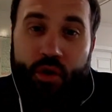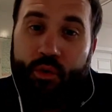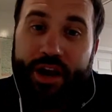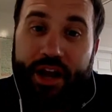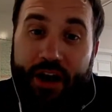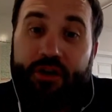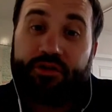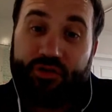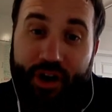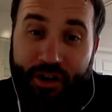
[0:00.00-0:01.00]
We got our
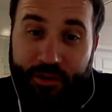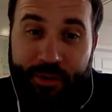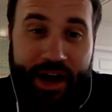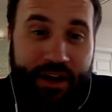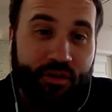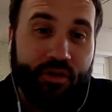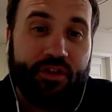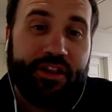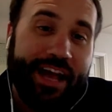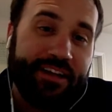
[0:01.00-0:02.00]
truck back on
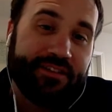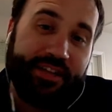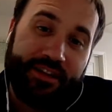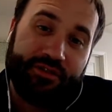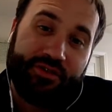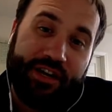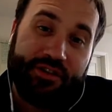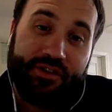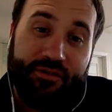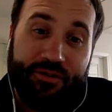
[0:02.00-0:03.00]
the last day of the
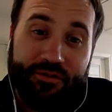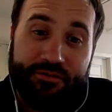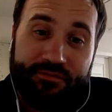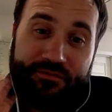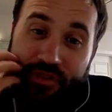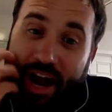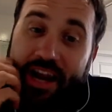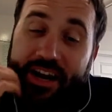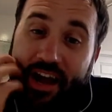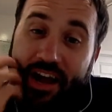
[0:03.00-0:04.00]
trade show. On
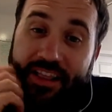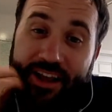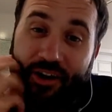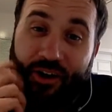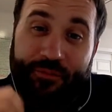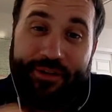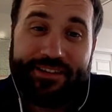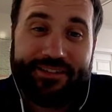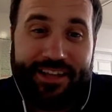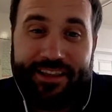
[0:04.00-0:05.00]
Friday night, they called me
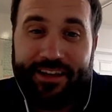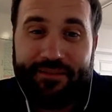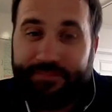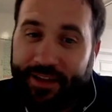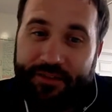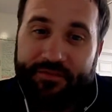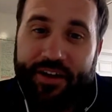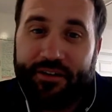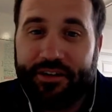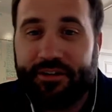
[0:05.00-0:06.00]
and said that they had
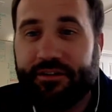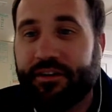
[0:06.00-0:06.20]
found it.